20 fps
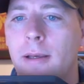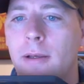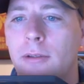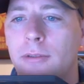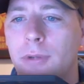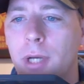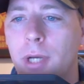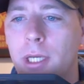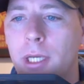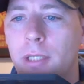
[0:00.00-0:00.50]

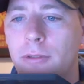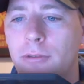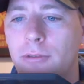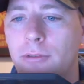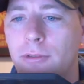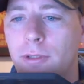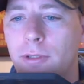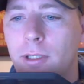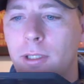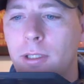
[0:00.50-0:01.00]
So I can
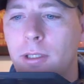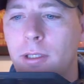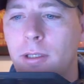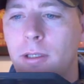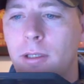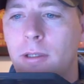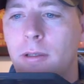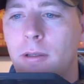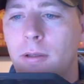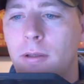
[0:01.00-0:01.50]

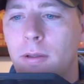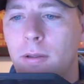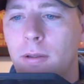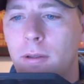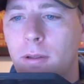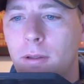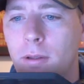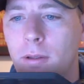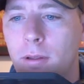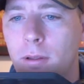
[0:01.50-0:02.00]
see
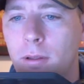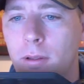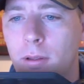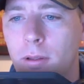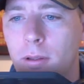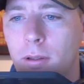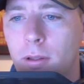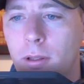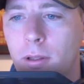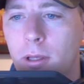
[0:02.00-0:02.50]

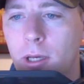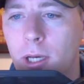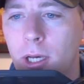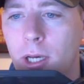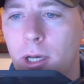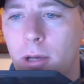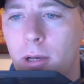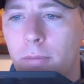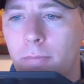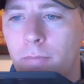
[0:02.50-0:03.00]

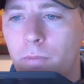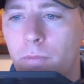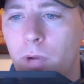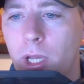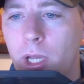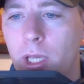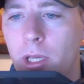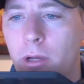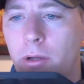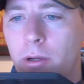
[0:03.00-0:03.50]

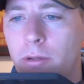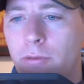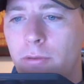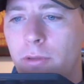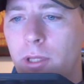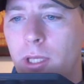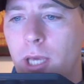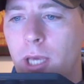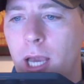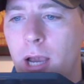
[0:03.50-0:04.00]
right here is
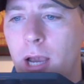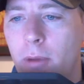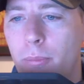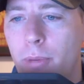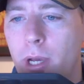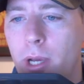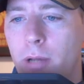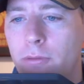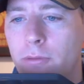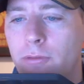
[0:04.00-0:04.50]
the
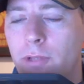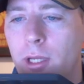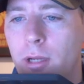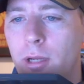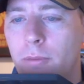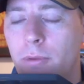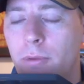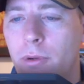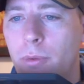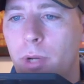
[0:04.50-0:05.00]
outbound
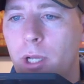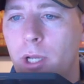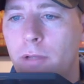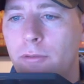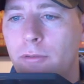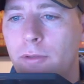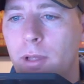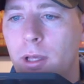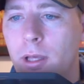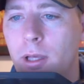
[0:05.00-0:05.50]
setup
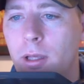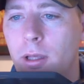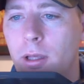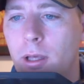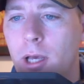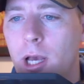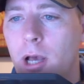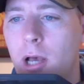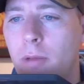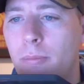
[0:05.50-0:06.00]
request.
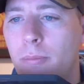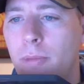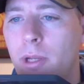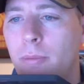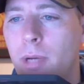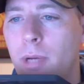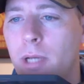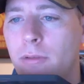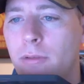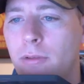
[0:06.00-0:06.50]
I'll
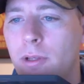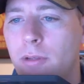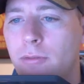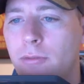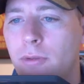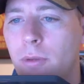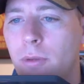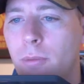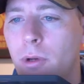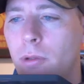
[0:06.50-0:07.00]
minimize
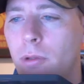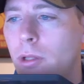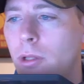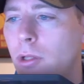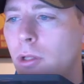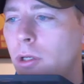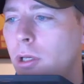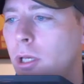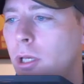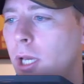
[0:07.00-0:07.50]
this, so I'm only
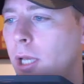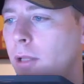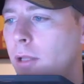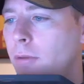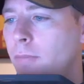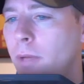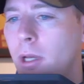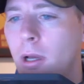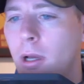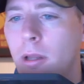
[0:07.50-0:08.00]
looking
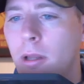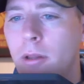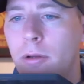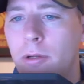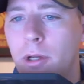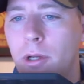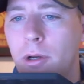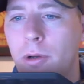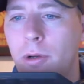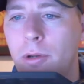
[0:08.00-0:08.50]
at my
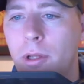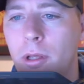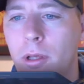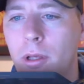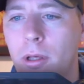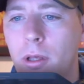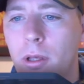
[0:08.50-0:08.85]
other node.